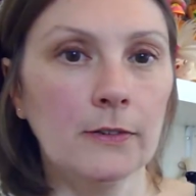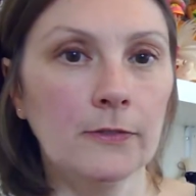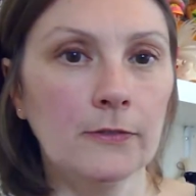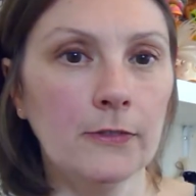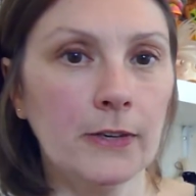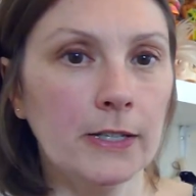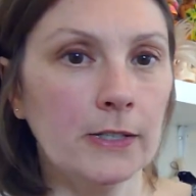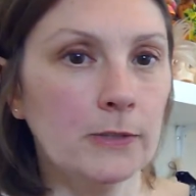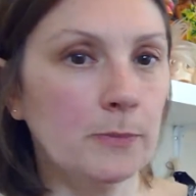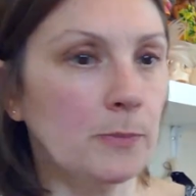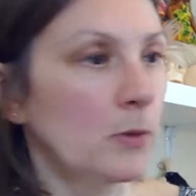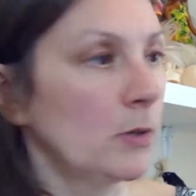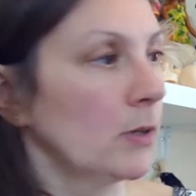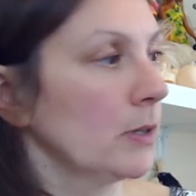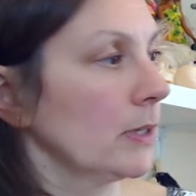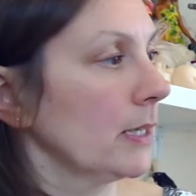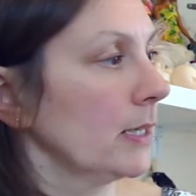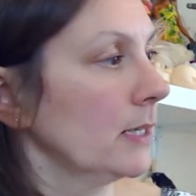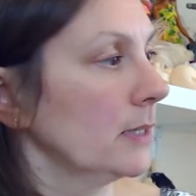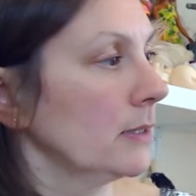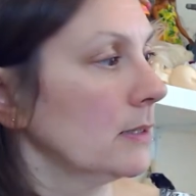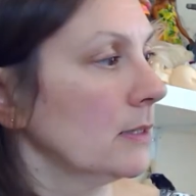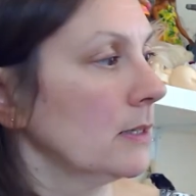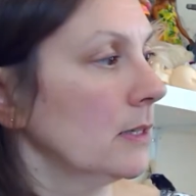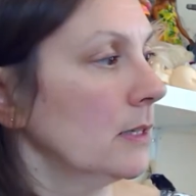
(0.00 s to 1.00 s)
Facebook.
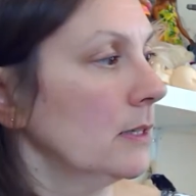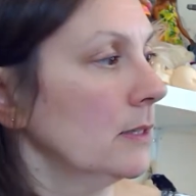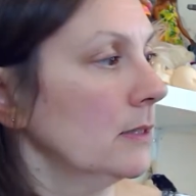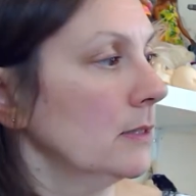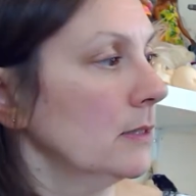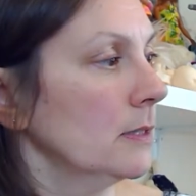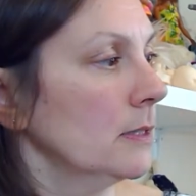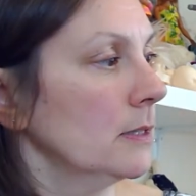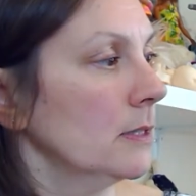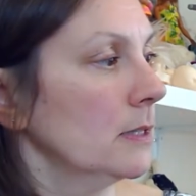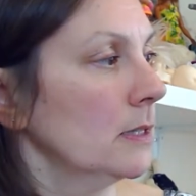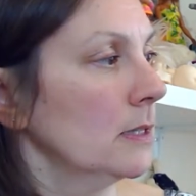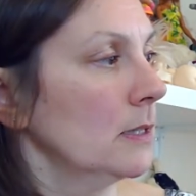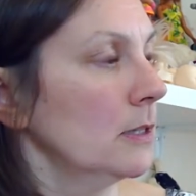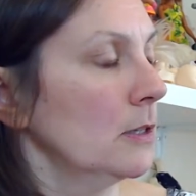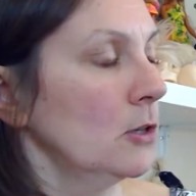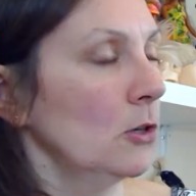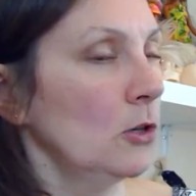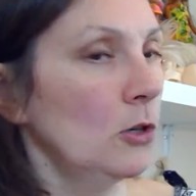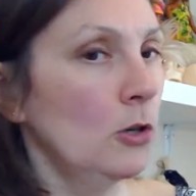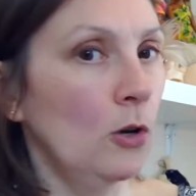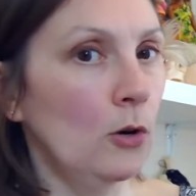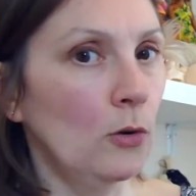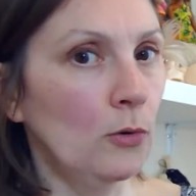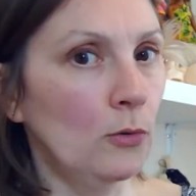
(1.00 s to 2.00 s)
It's a
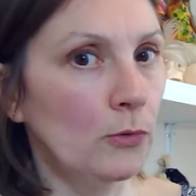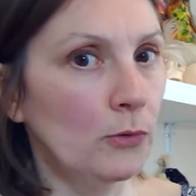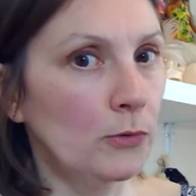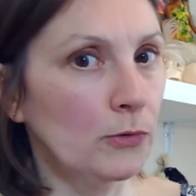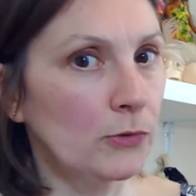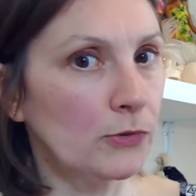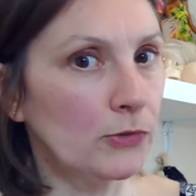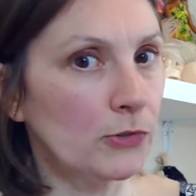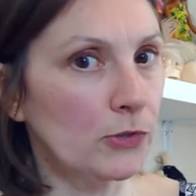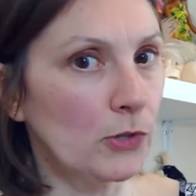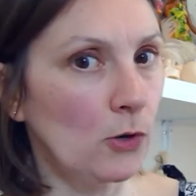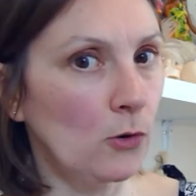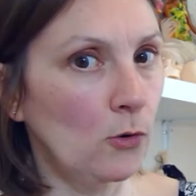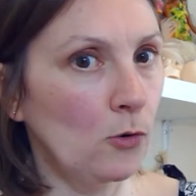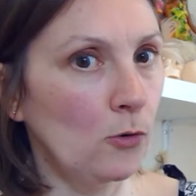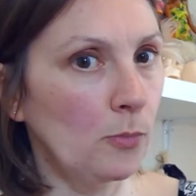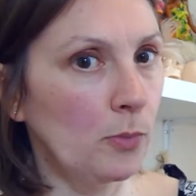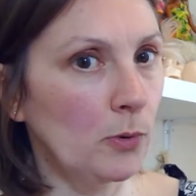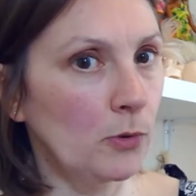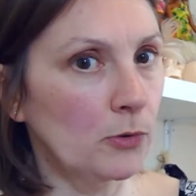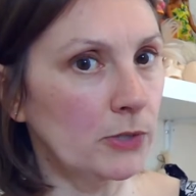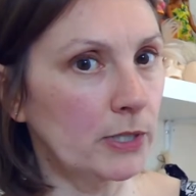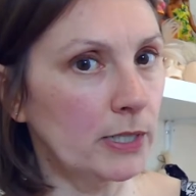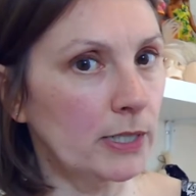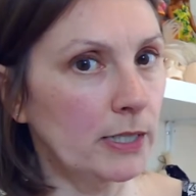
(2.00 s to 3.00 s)
long sole
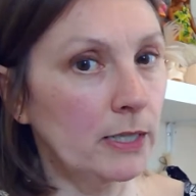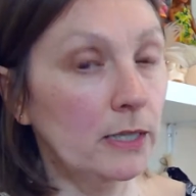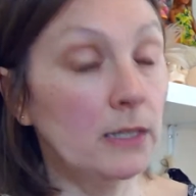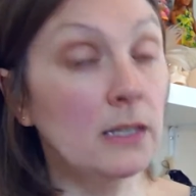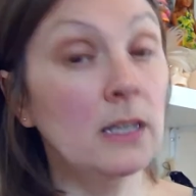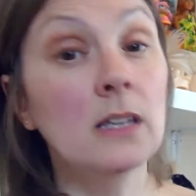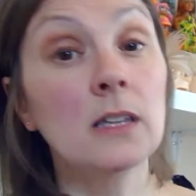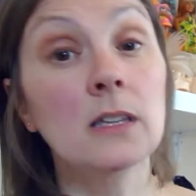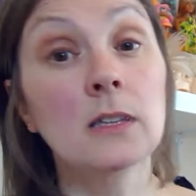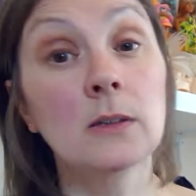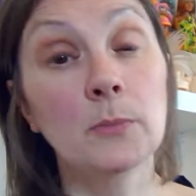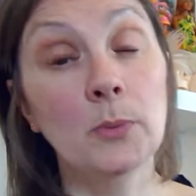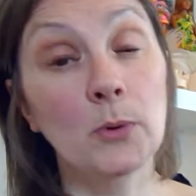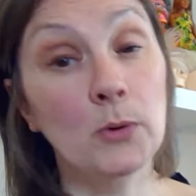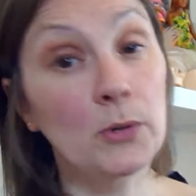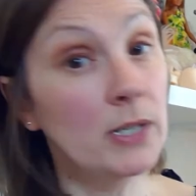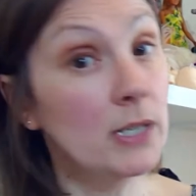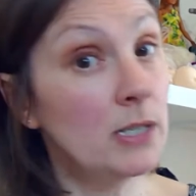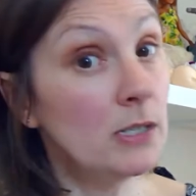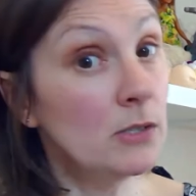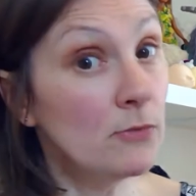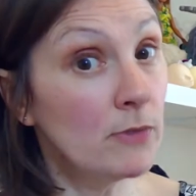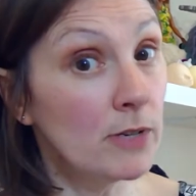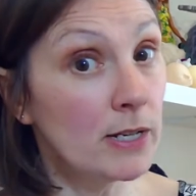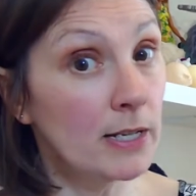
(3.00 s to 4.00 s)
body. The body
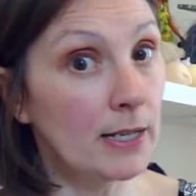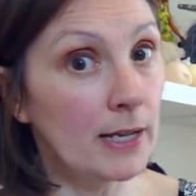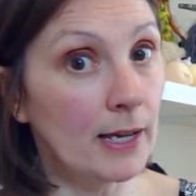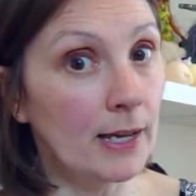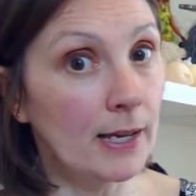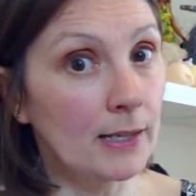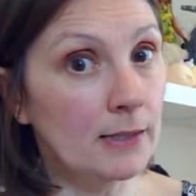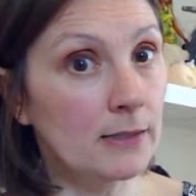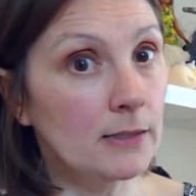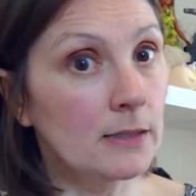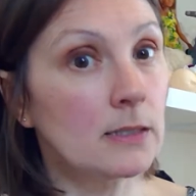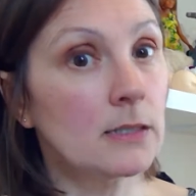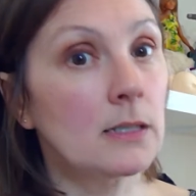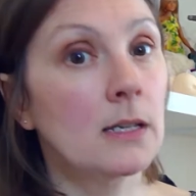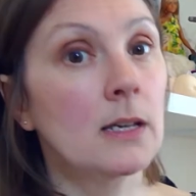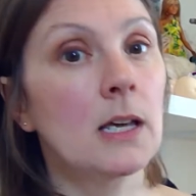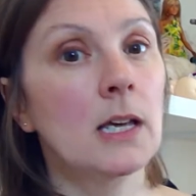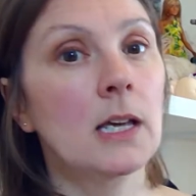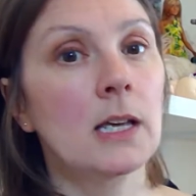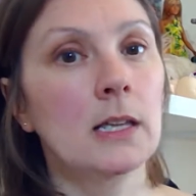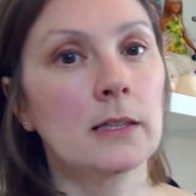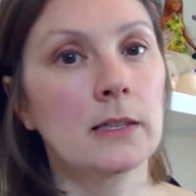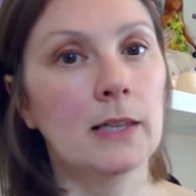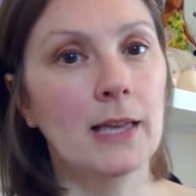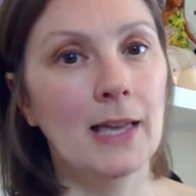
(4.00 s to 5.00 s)
is recast,
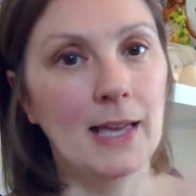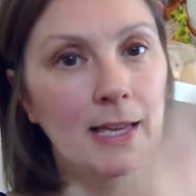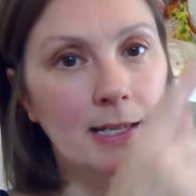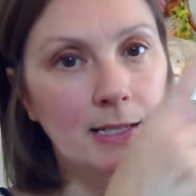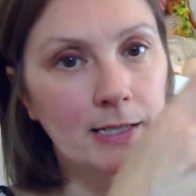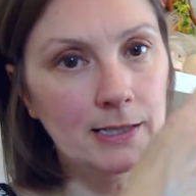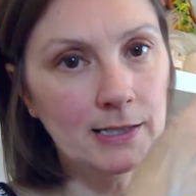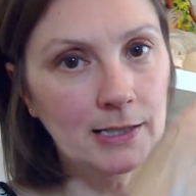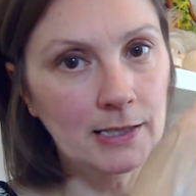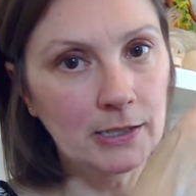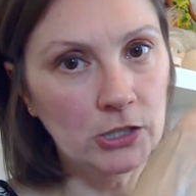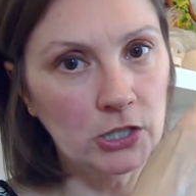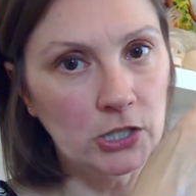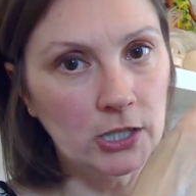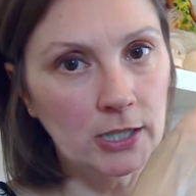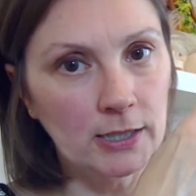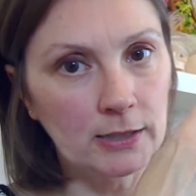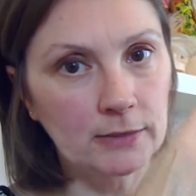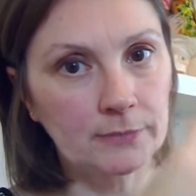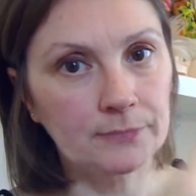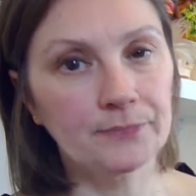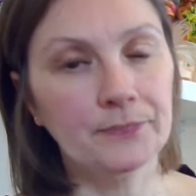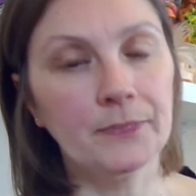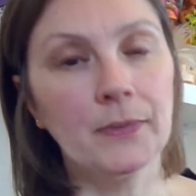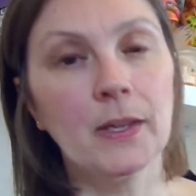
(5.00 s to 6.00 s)
the head is legit.
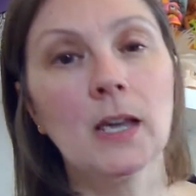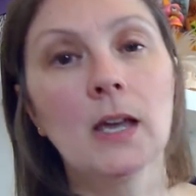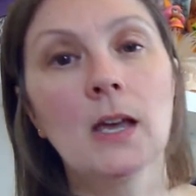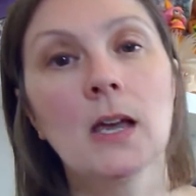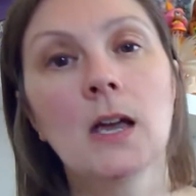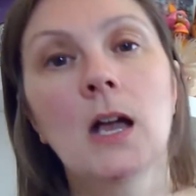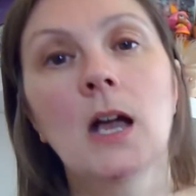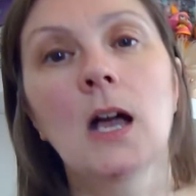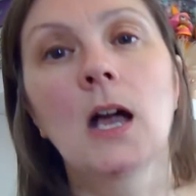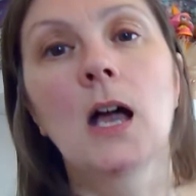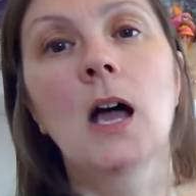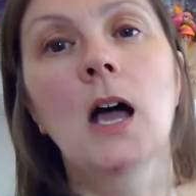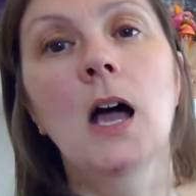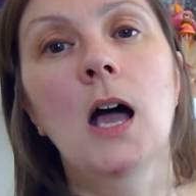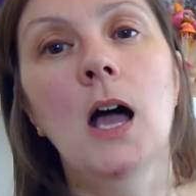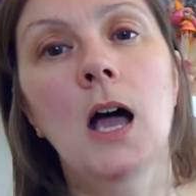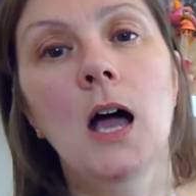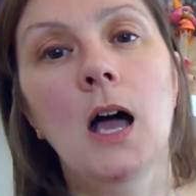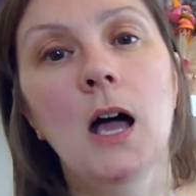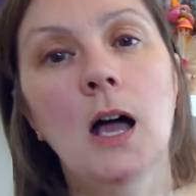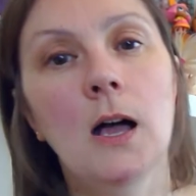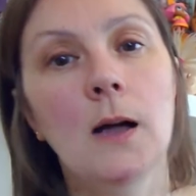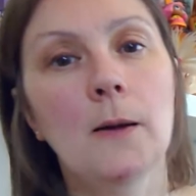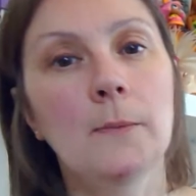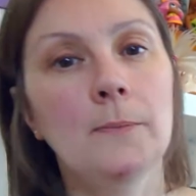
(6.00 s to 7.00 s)

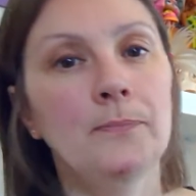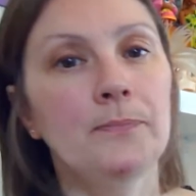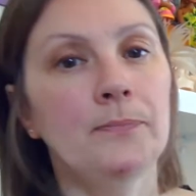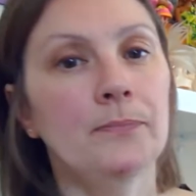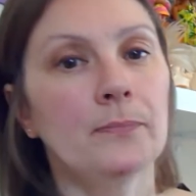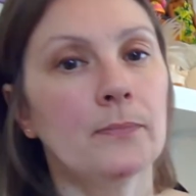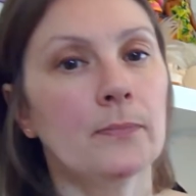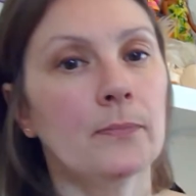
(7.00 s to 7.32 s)
The